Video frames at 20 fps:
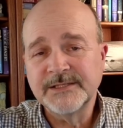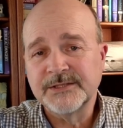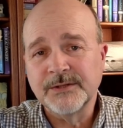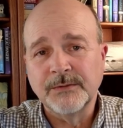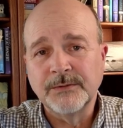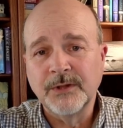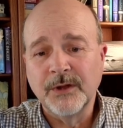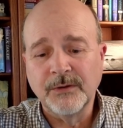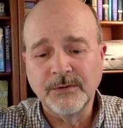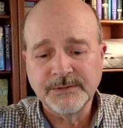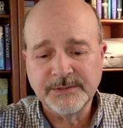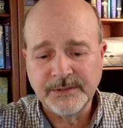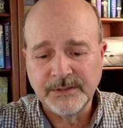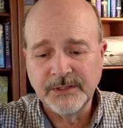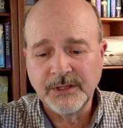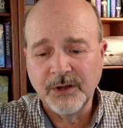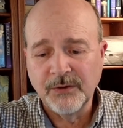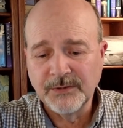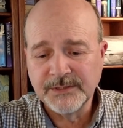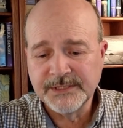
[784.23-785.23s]

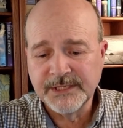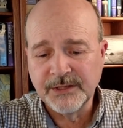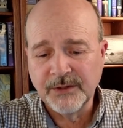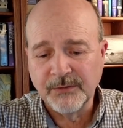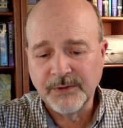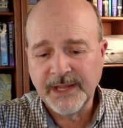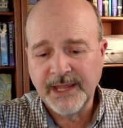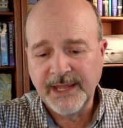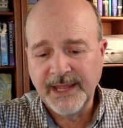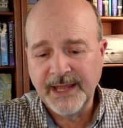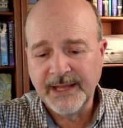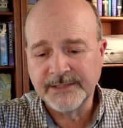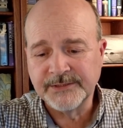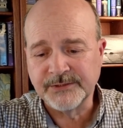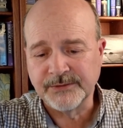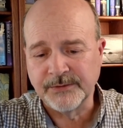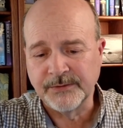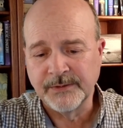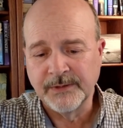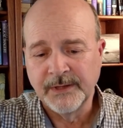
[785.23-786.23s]
an okay
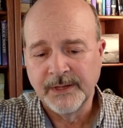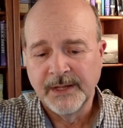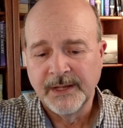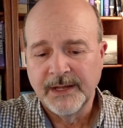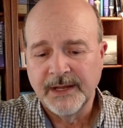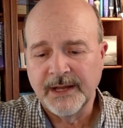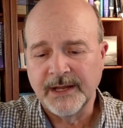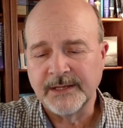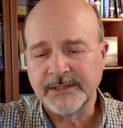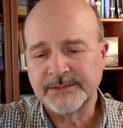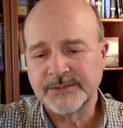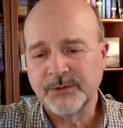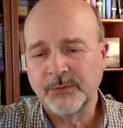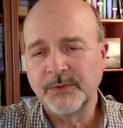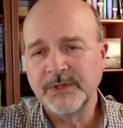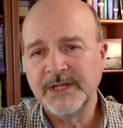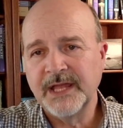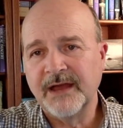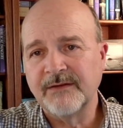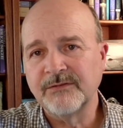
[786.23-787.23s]
answer. So
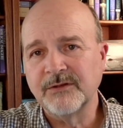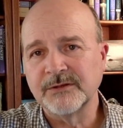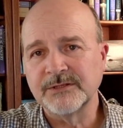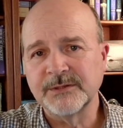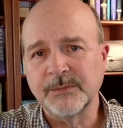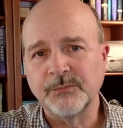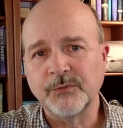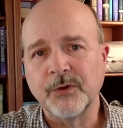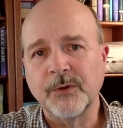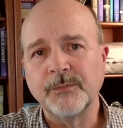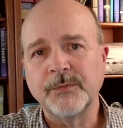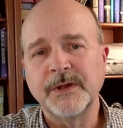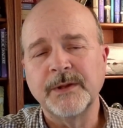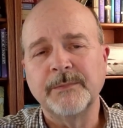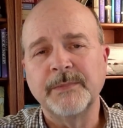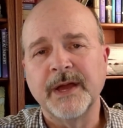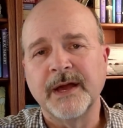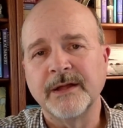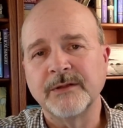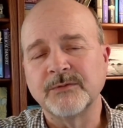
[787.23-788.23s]
when you have those appropriate
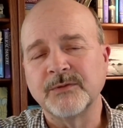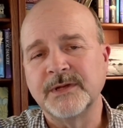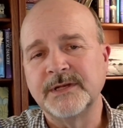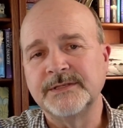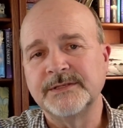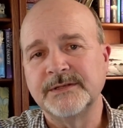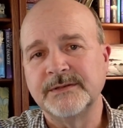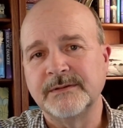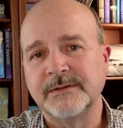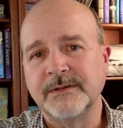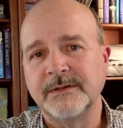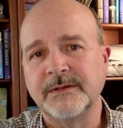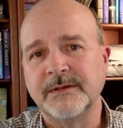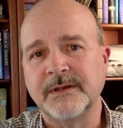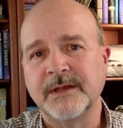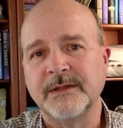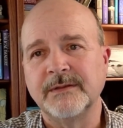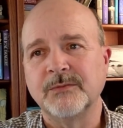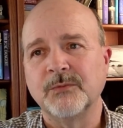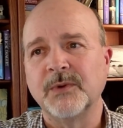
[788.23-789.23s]
boundaries,
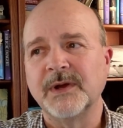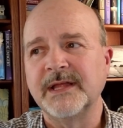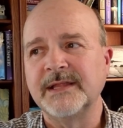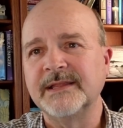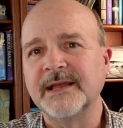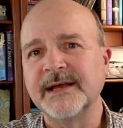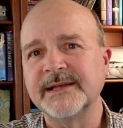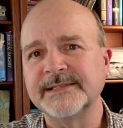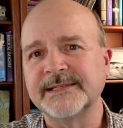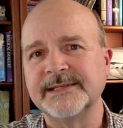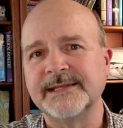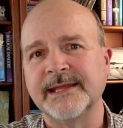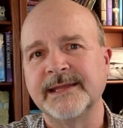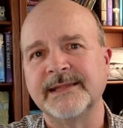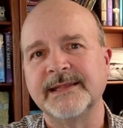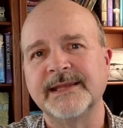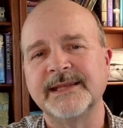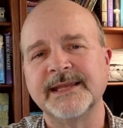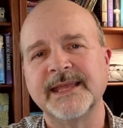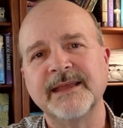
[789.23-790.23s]
it
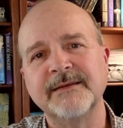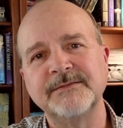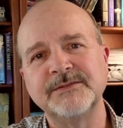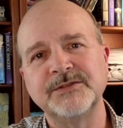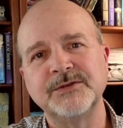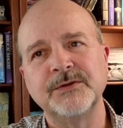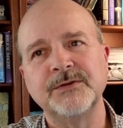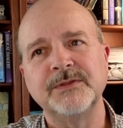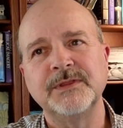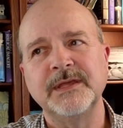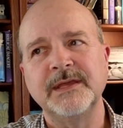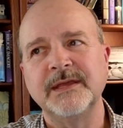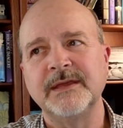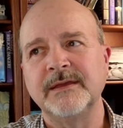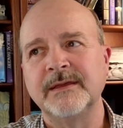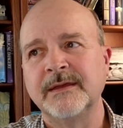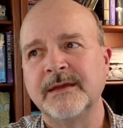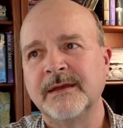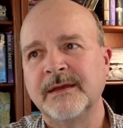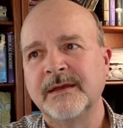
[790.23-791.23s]
gives you
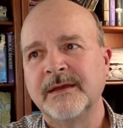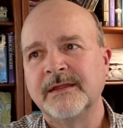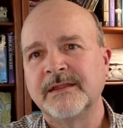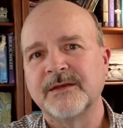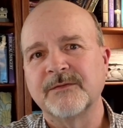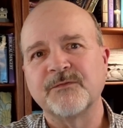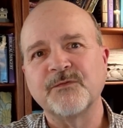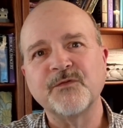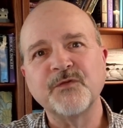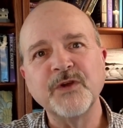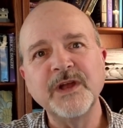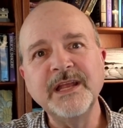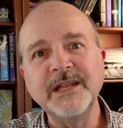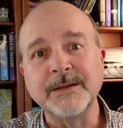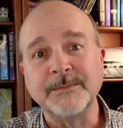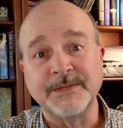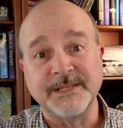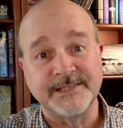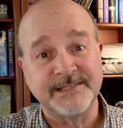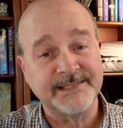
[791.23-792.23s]
the
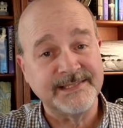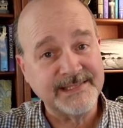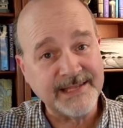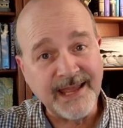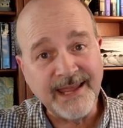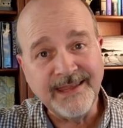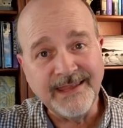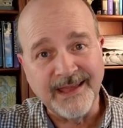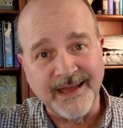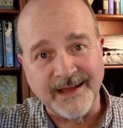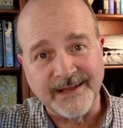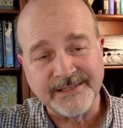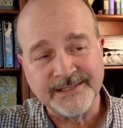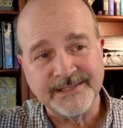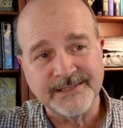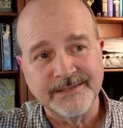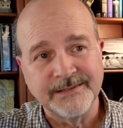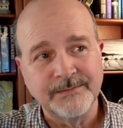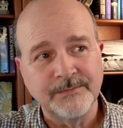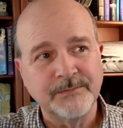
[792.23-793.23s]
freedom to say
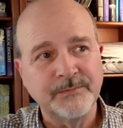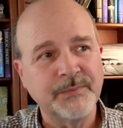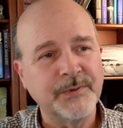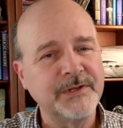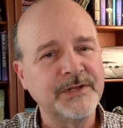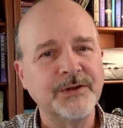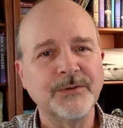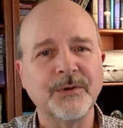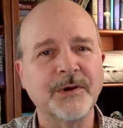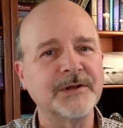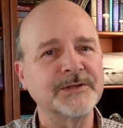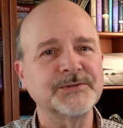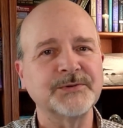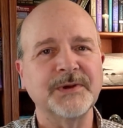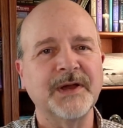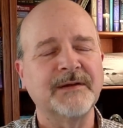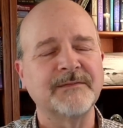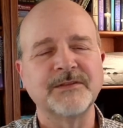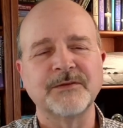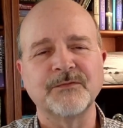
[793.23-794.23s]
yes, but you also
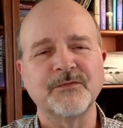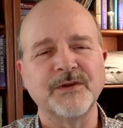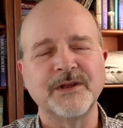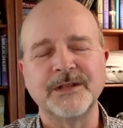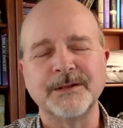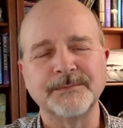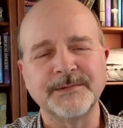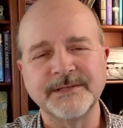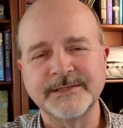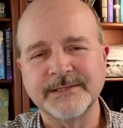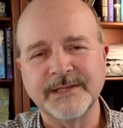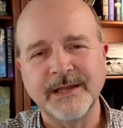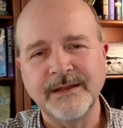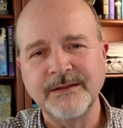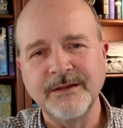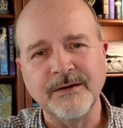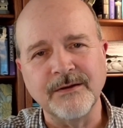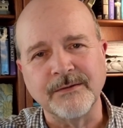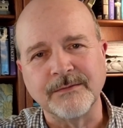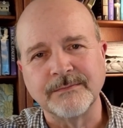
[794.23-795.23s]
have the freedom to say
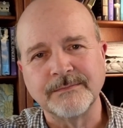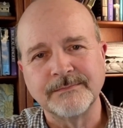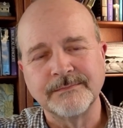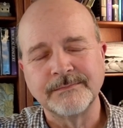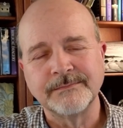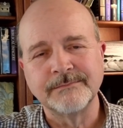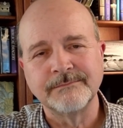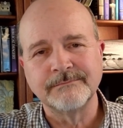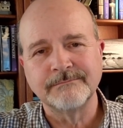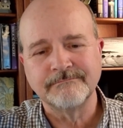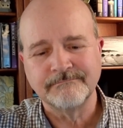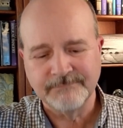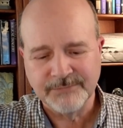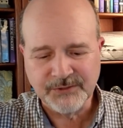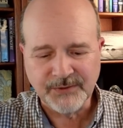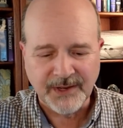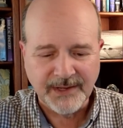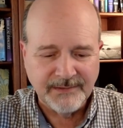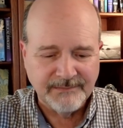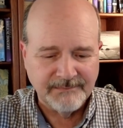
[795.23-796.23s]
no.
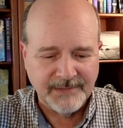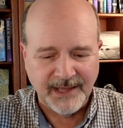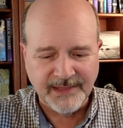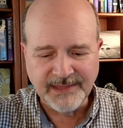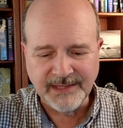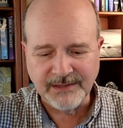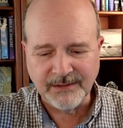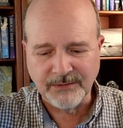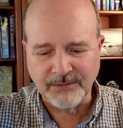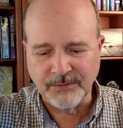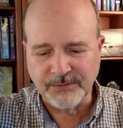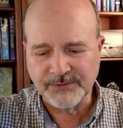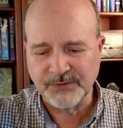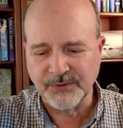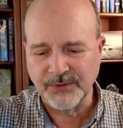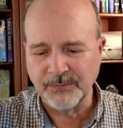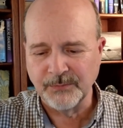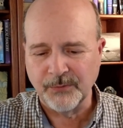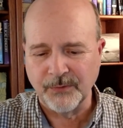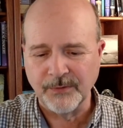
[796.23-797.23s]
So I think that those
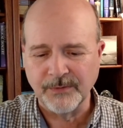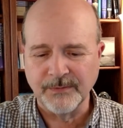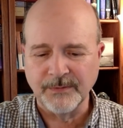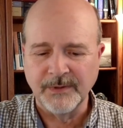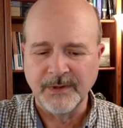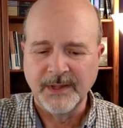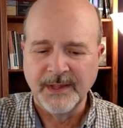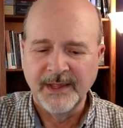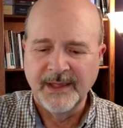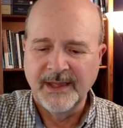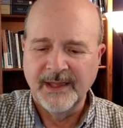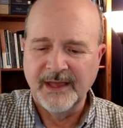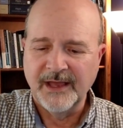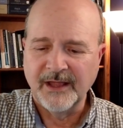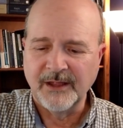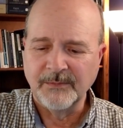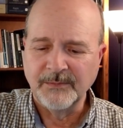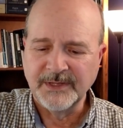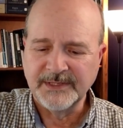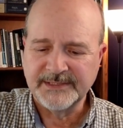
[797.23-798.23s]
are important
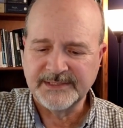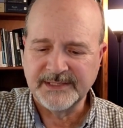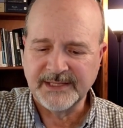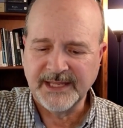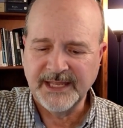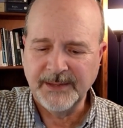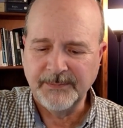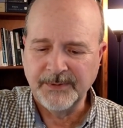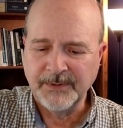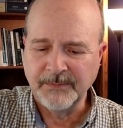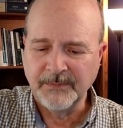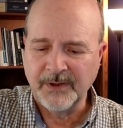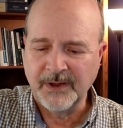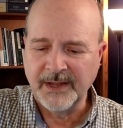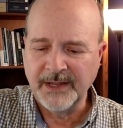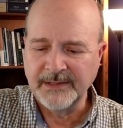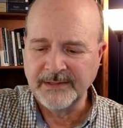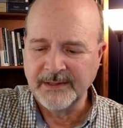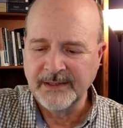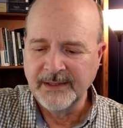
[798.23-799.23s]
elements to keep in mind.